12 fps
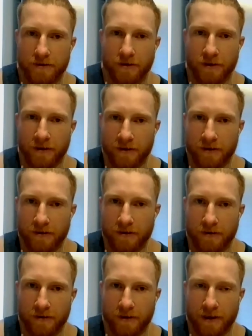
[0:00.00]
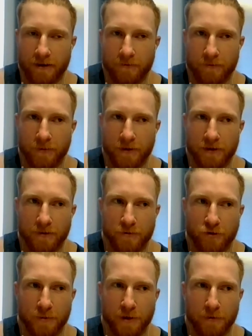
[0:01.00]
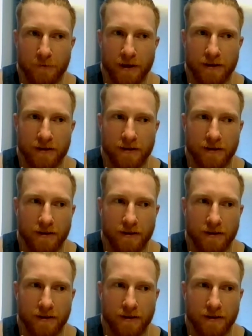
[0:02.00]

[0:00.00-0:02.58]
totally. Like when I'm dropping weight,